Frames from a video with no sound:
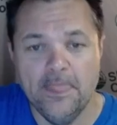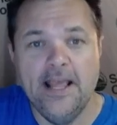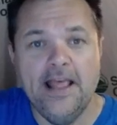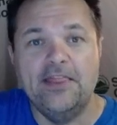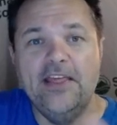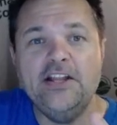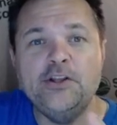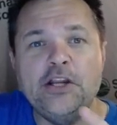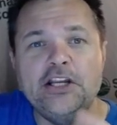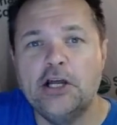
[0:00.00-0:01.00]
Then you
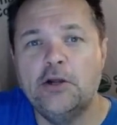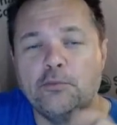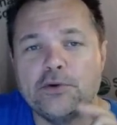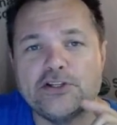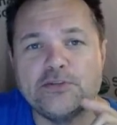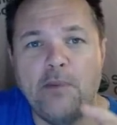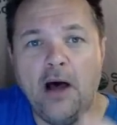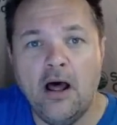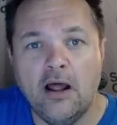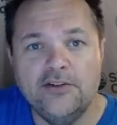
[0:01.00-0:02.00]
need to
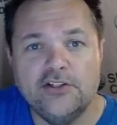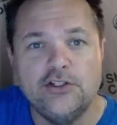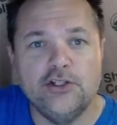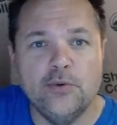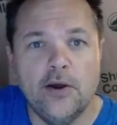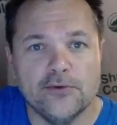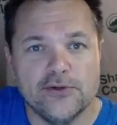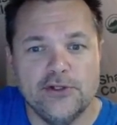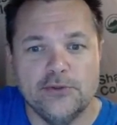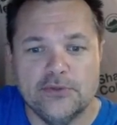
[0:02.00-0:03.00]
respond to two other
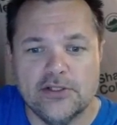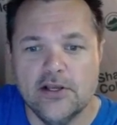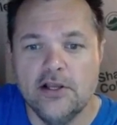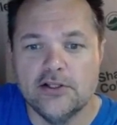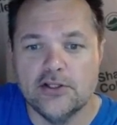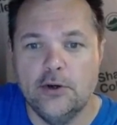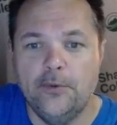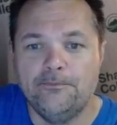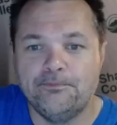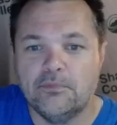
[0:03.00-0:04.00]
students. So
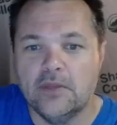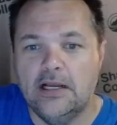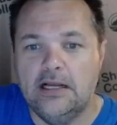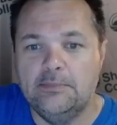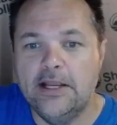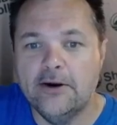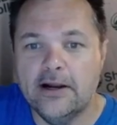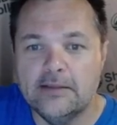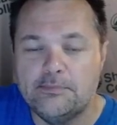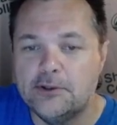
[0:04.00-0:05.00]

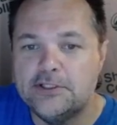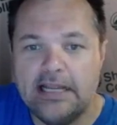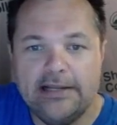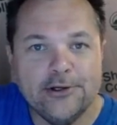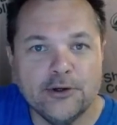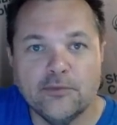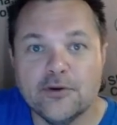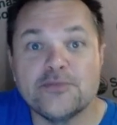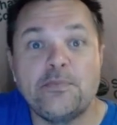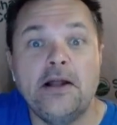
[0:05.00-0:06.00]
here, pretend you're
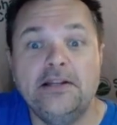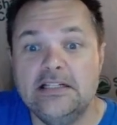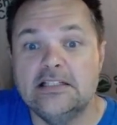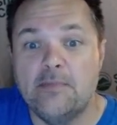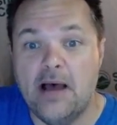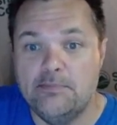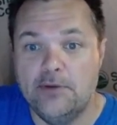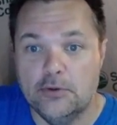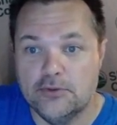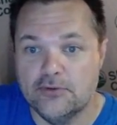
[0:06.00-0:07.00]
responding to my
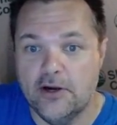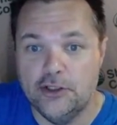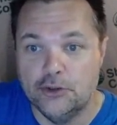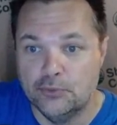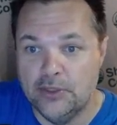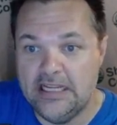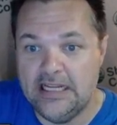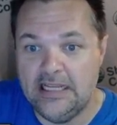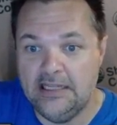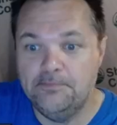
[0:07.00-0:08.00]
post, right? You read
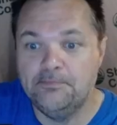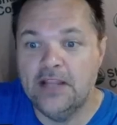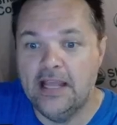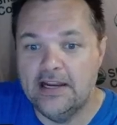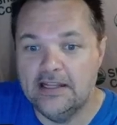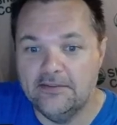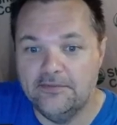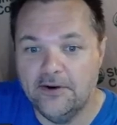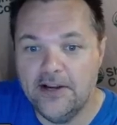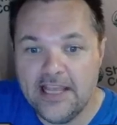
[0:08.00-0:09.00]
it, and then at the
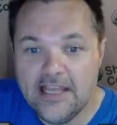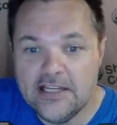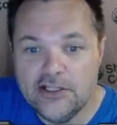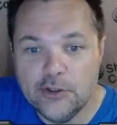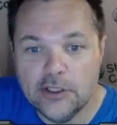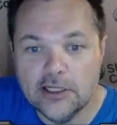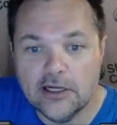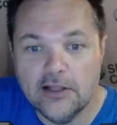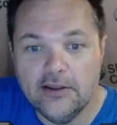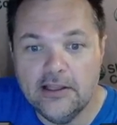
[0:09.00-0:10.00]
very end, you click
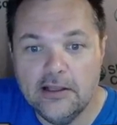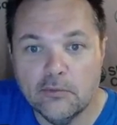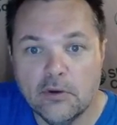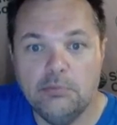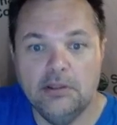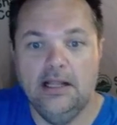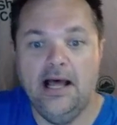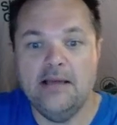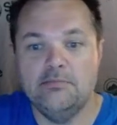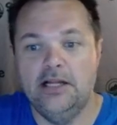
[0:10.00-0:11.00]
on the
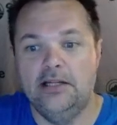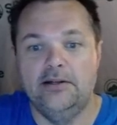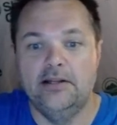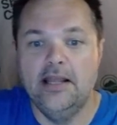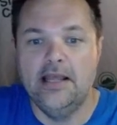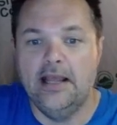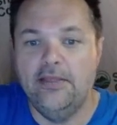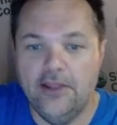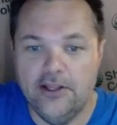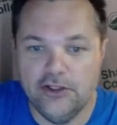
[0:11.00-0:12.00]
reply button,
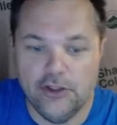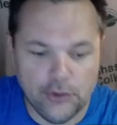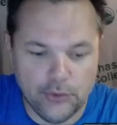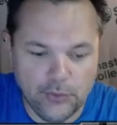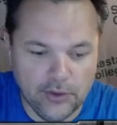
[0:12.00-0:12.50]
and then you